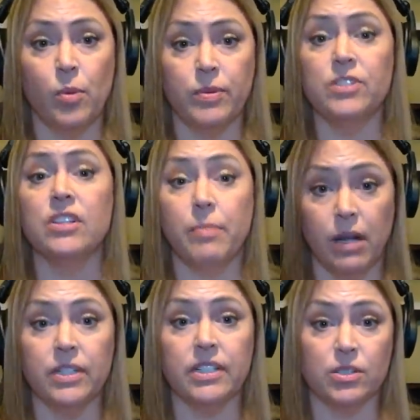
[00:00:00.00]
um, open to the
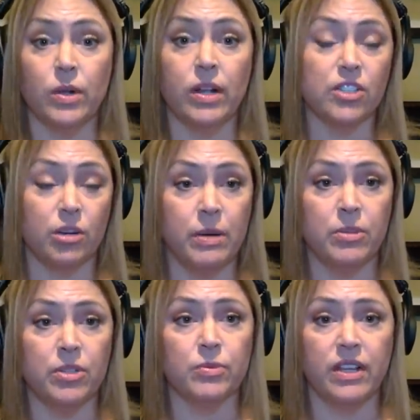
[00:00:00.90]
public as well as our
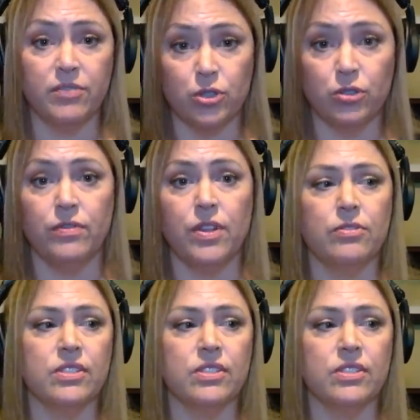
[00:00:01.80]
members. We have two of